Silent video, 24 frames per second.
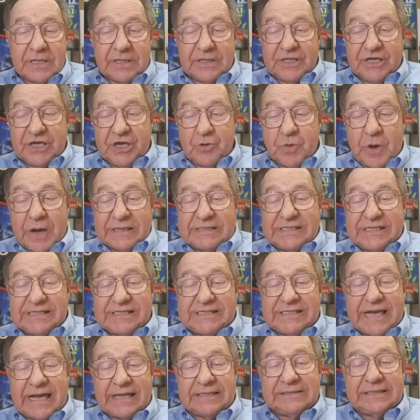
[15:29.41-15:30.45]
the U.S.
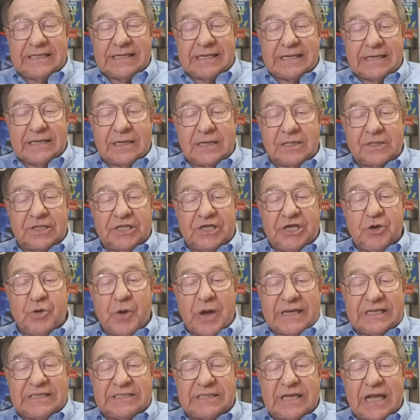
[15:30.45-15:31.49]
is sending the
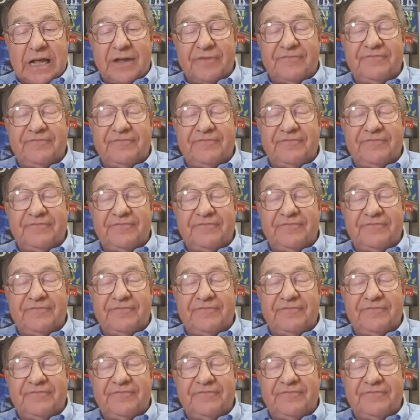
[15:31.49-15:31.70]
U.S.